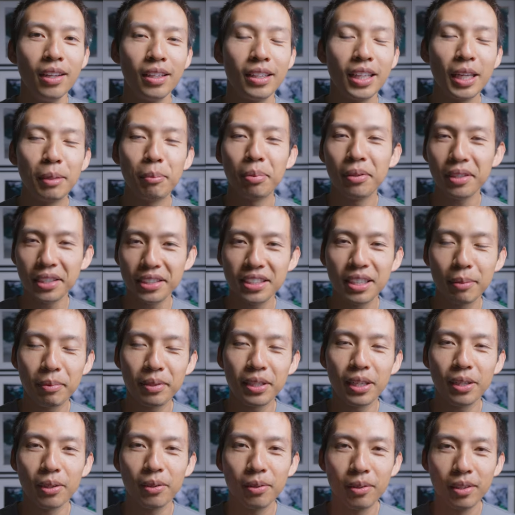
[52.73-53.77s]
then please let me
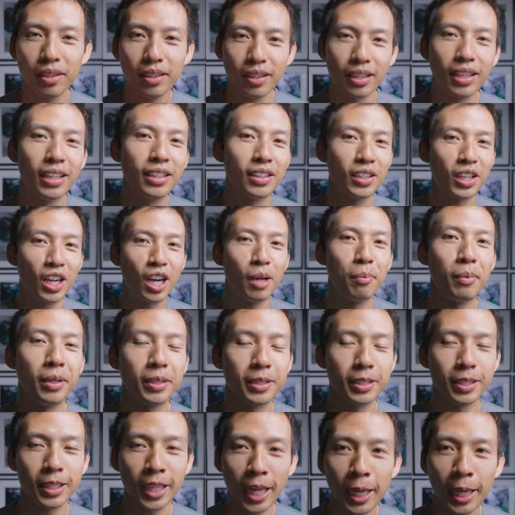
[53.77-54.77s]
know in the comments.